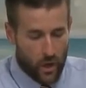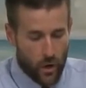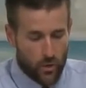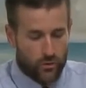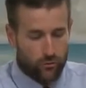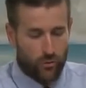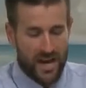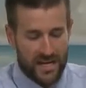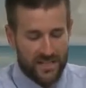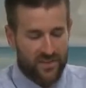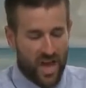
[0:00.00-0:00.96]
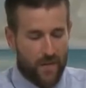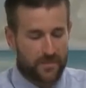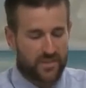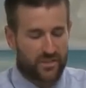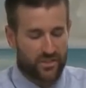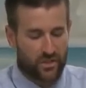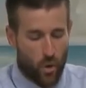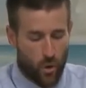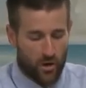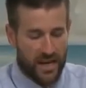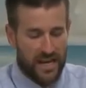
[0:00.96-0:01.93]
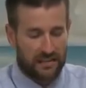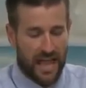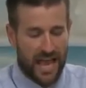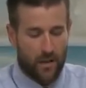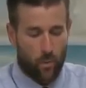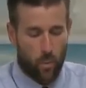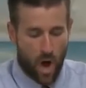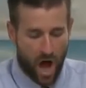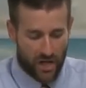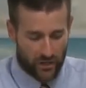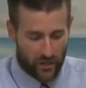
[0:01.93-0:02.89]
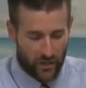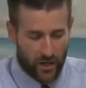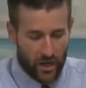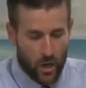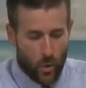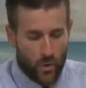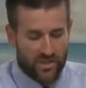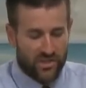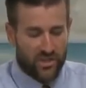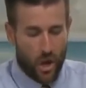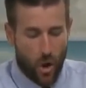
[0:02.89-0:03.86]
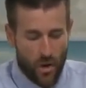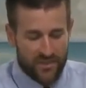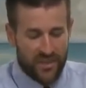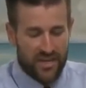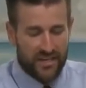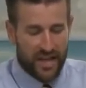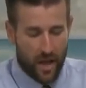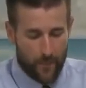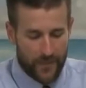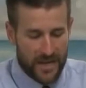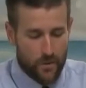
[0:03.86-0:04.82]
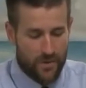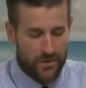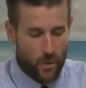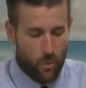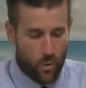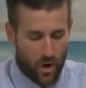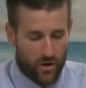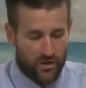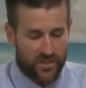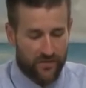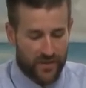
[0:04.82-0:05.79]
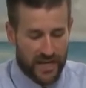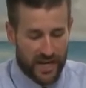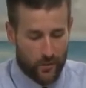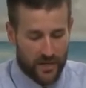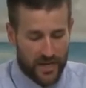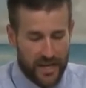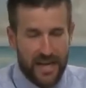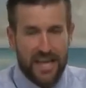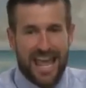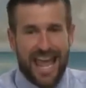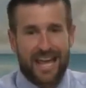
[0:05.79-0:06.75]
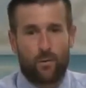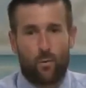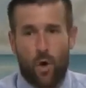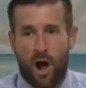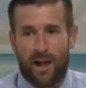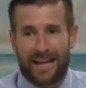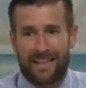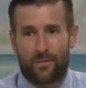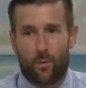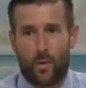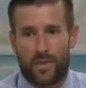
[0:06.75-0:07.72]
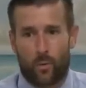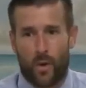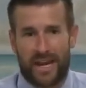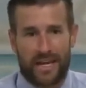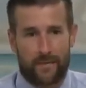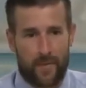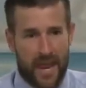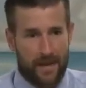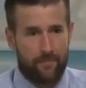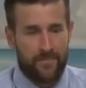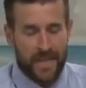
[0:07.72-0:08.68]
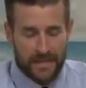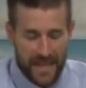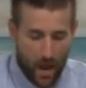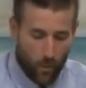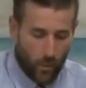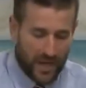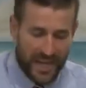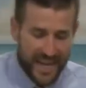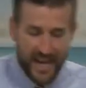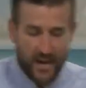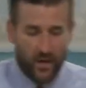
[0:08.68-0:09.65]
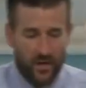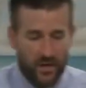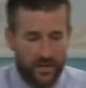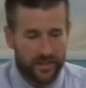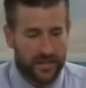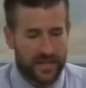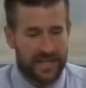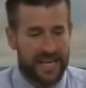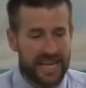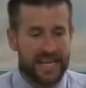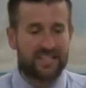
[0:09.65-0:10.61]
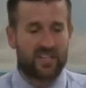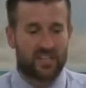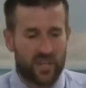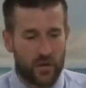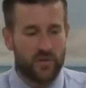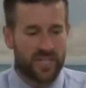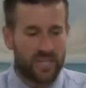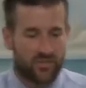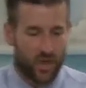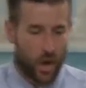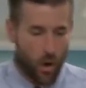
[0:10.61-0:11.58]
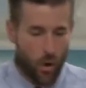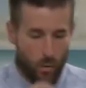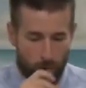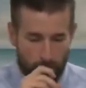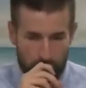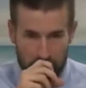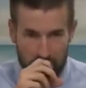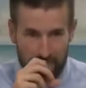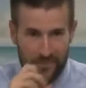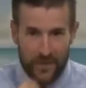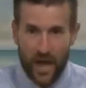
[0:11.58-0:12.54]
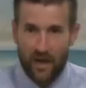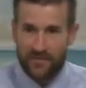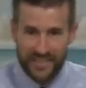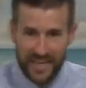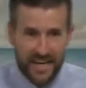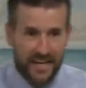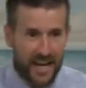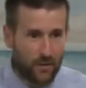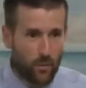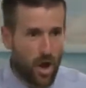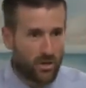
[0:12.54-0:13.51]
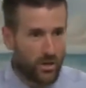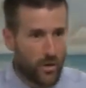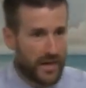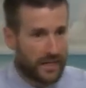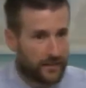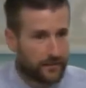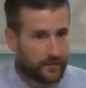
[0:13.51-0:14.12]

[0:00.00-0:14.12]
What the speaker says: who drinketh up scorning like water, which goeth in company with the workers of iniquity and walketh with wicked men? Now here he is accusing Job of sin and wrongdoing.